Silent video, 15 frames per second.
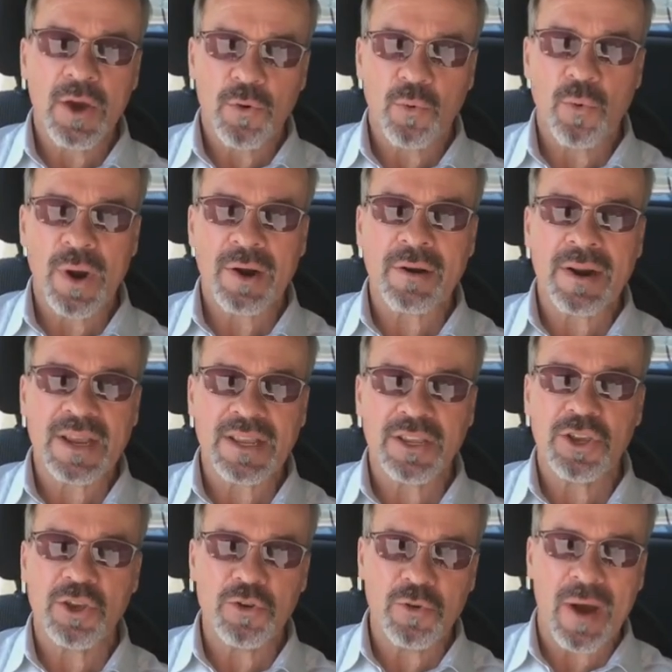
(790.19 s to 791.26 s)
wearing
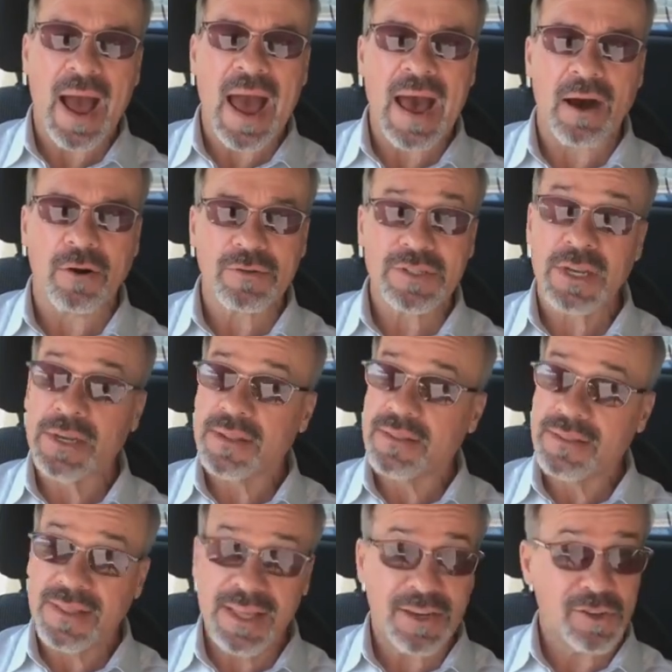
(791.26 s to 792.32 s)
you out?
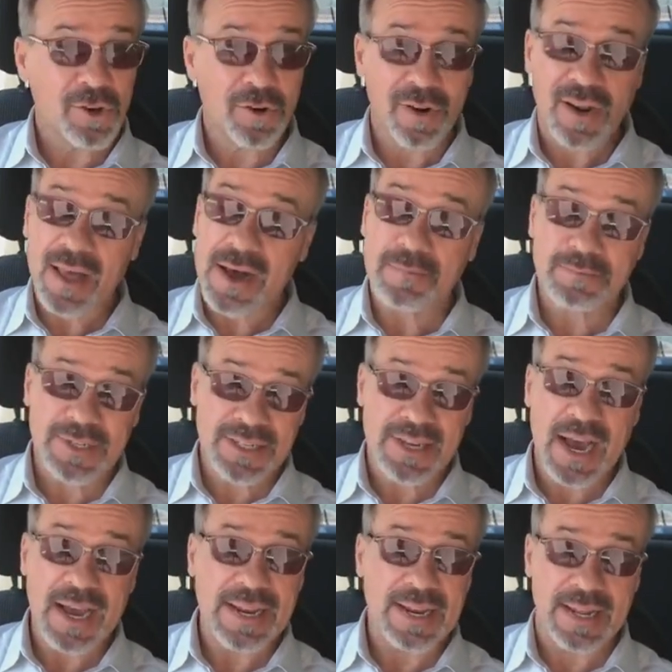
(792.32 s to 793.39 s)
Then you're
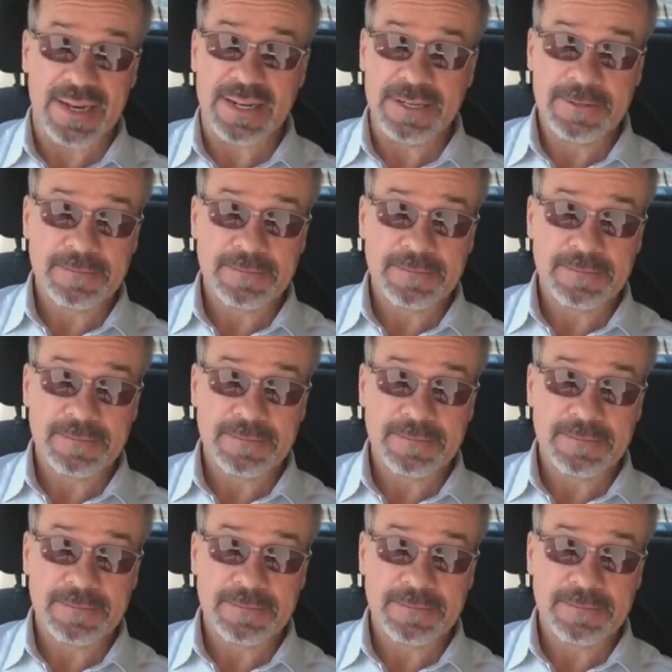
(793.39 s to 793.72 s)
lopsided.